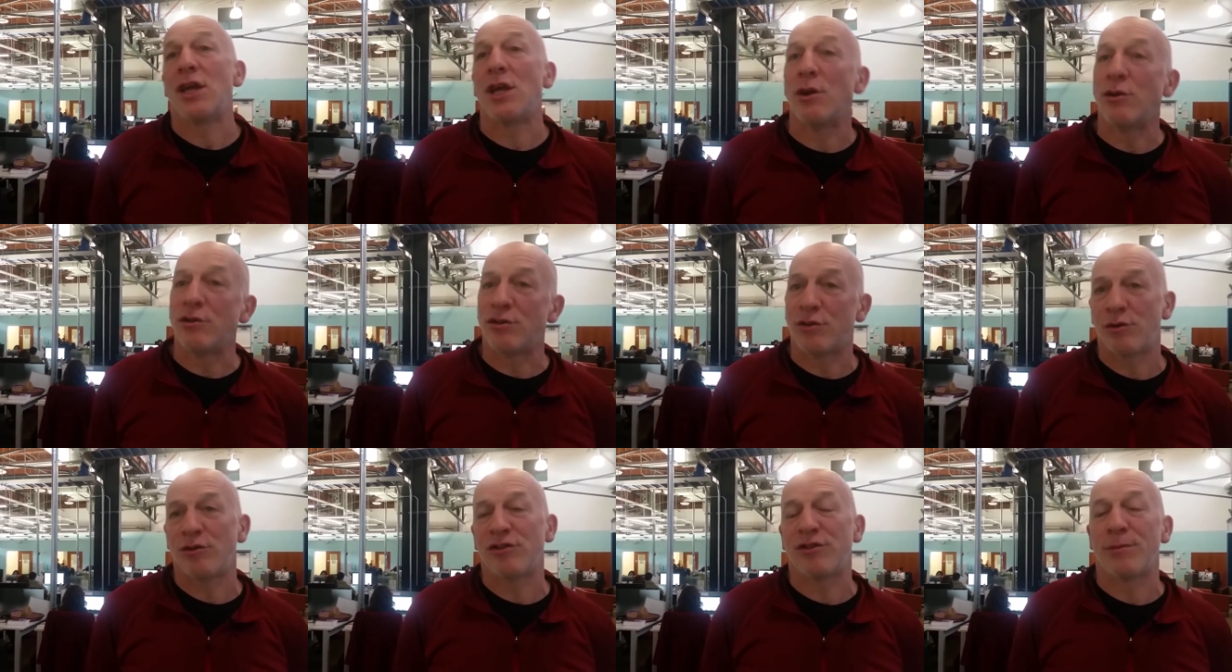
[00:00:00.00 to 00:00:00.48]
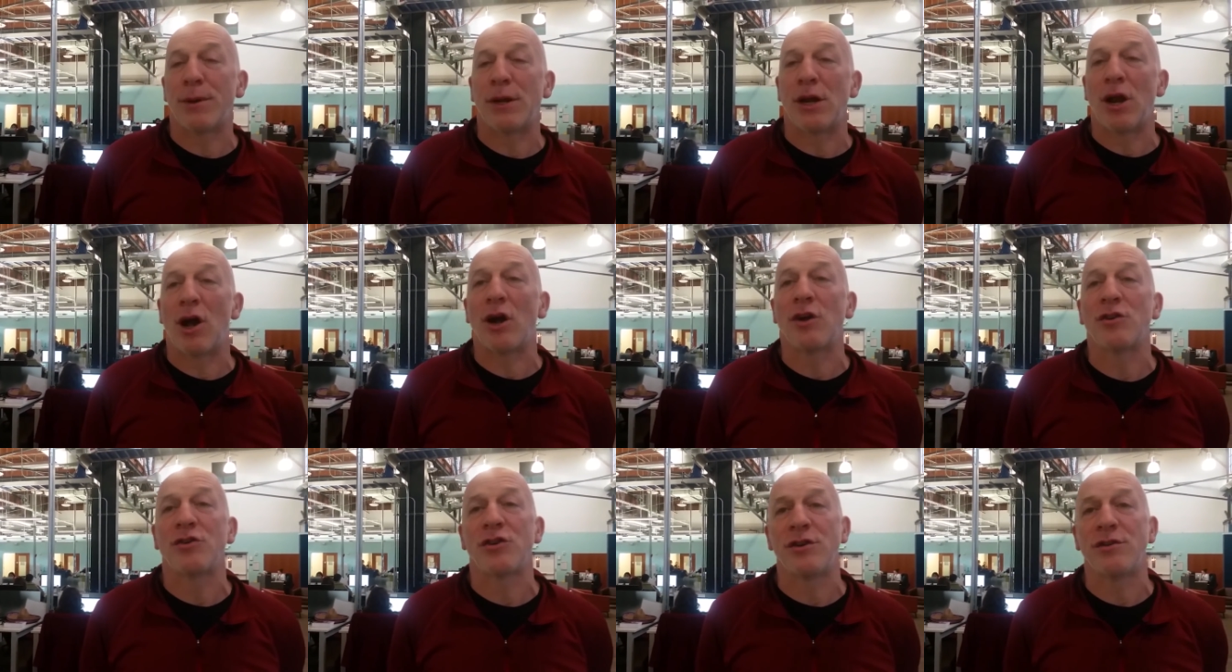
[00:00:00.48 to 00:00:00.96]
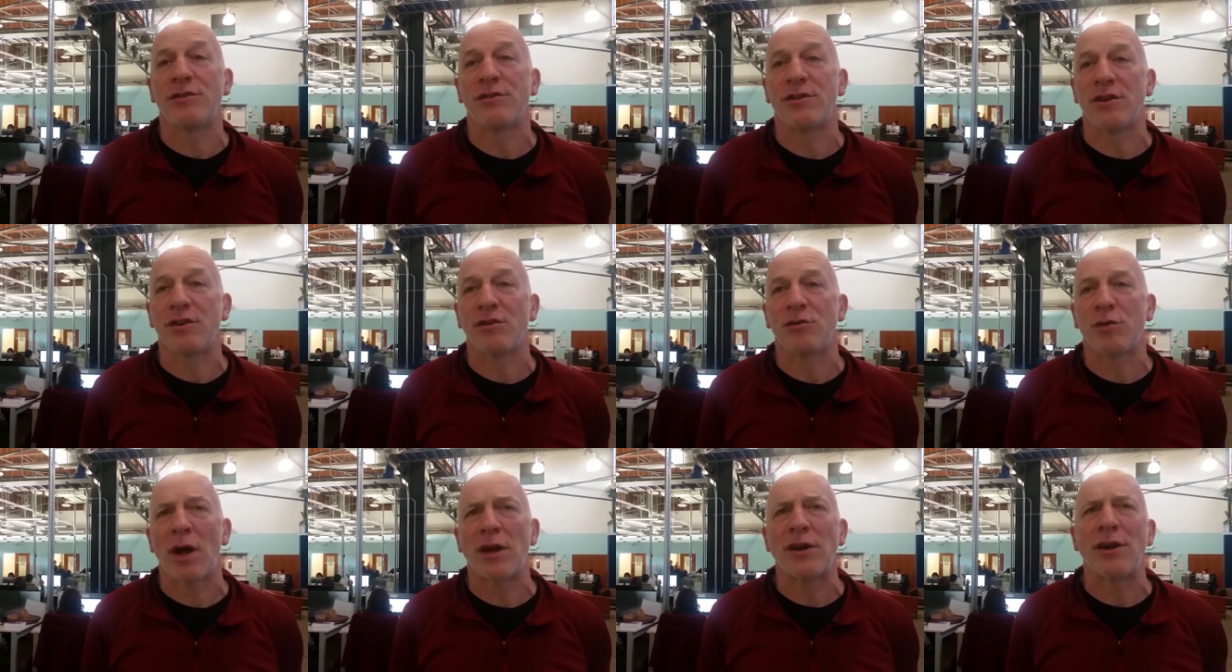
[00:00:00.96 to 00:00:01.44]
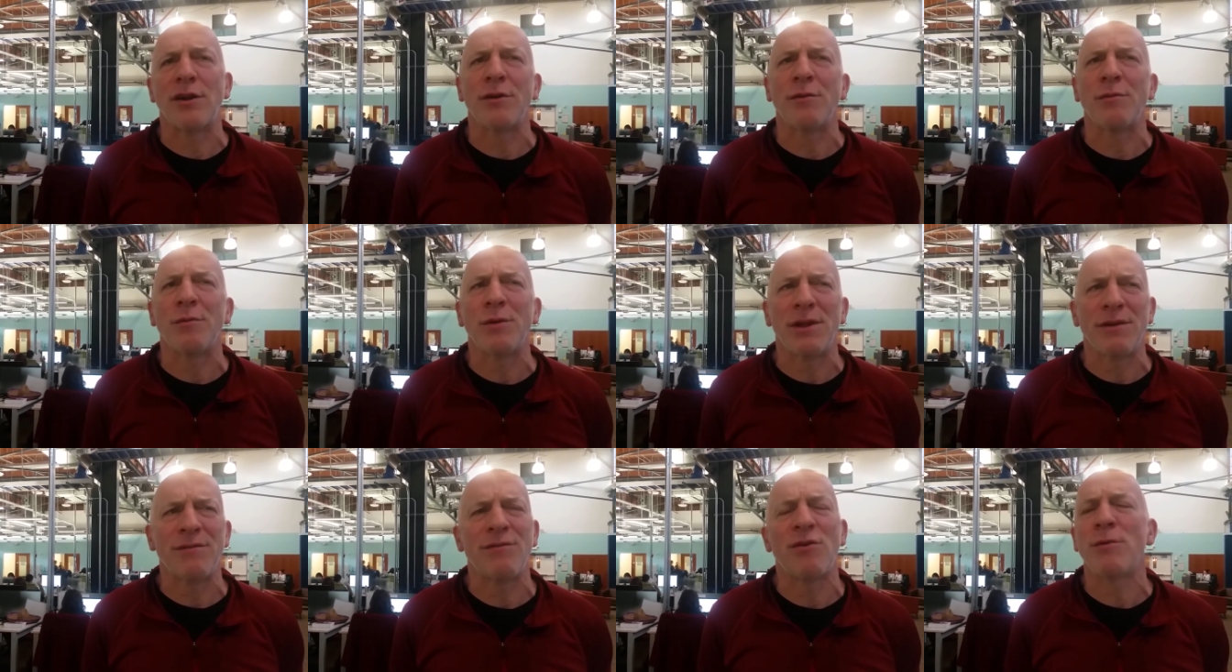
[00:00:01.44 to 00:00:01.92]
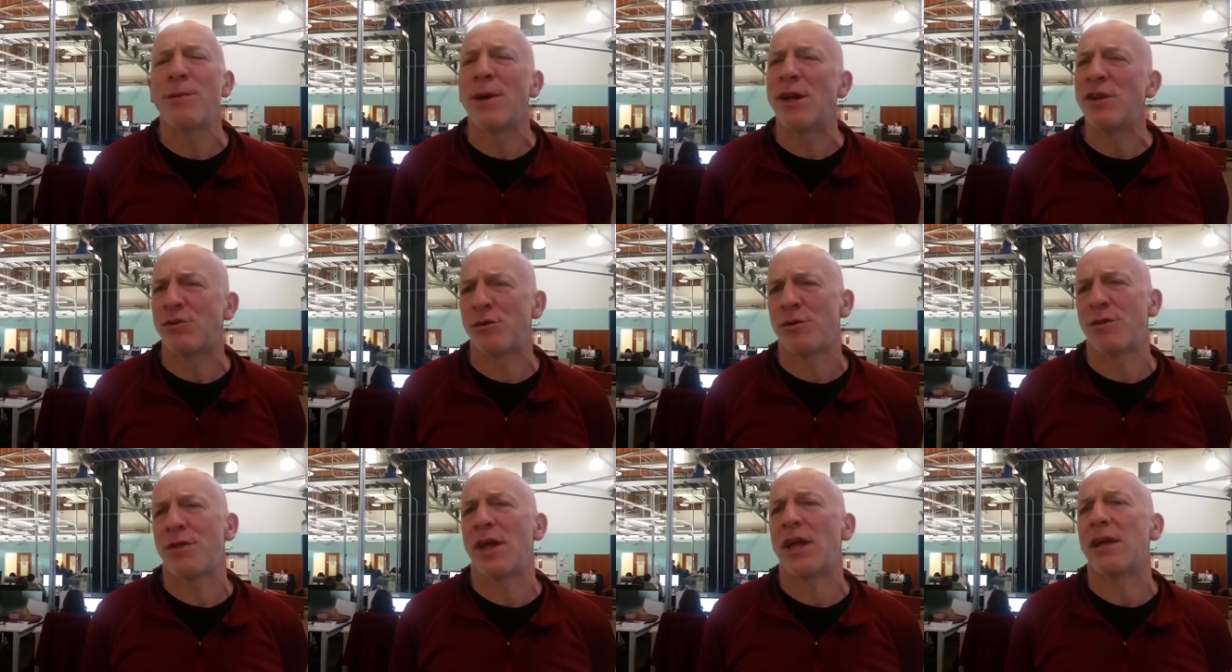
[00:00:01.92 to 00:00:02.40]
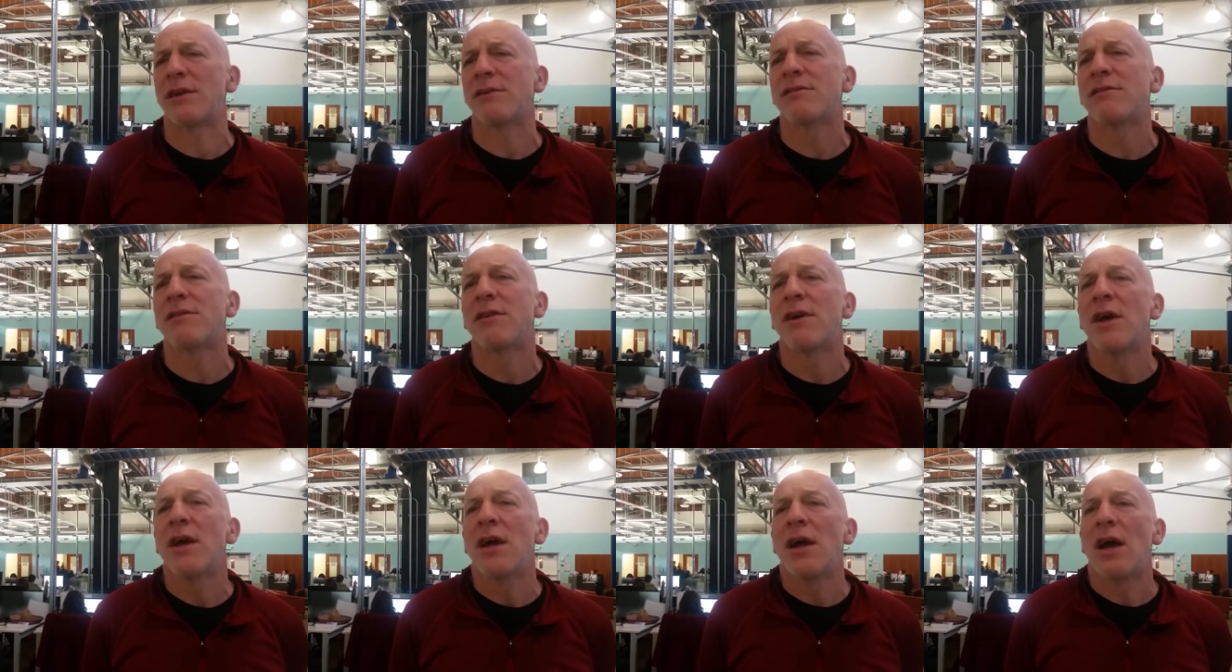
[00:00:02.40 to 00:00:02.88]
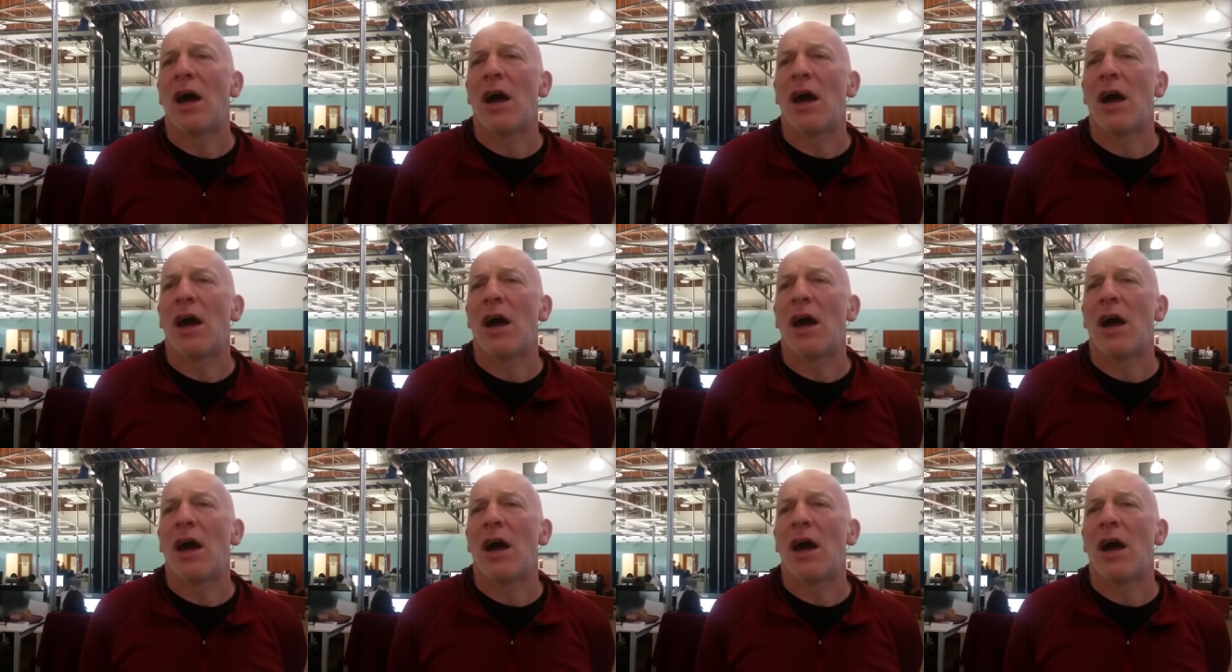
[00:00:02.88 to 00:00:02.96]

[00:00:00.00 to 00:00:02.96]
users, about auctions, and try to do really four major things.